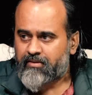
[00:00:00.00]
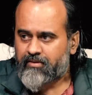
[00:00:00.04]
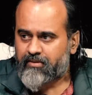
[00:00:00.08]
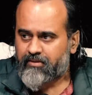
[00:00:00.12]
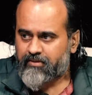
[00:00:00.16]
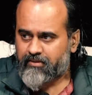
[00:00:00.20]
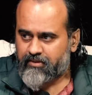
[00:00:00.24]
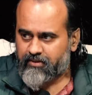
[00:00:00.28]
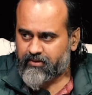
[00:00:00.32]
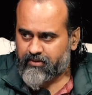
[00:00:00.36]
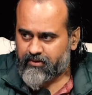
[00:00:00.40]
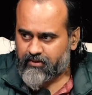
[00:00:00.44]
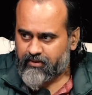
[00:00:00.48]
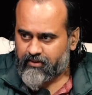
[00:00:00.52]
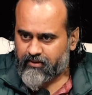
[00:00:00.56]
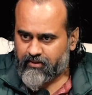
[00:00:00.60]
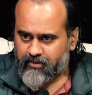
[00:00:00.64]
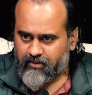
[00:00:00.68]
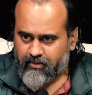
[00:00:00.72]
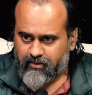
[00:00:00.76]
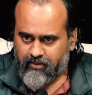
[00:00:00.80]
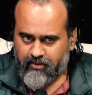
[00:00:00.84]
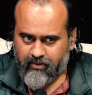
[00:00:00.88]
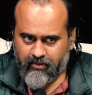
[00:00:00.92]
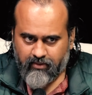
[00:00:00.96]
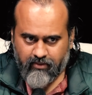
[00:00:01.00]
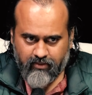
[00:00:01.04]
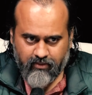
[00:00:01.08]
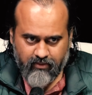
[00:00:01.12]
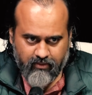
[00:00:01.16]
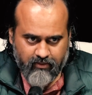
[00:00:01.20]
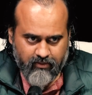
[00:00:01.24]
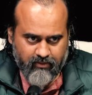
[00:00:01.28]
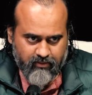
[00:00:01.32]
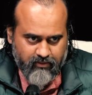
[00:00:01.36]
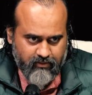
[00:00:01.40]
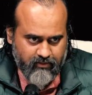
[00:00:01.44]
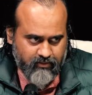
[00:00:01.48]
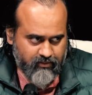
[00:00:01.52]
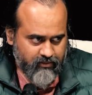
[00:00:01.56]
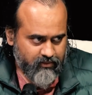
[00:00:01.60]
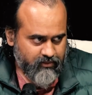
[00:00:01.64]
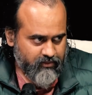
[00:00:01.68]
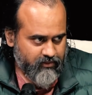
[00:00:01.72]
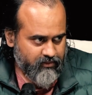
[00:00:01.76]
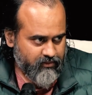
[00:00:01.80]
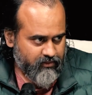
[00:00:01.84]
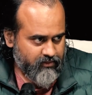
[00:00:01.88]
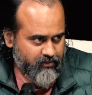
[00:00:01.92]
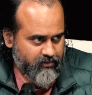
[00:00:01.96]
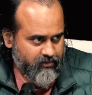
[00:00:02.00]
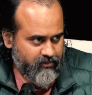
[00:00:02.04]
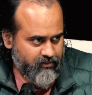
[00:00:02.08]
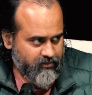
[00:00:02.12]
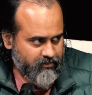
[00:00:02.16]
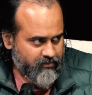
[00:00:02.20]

No one is speaking in this clip.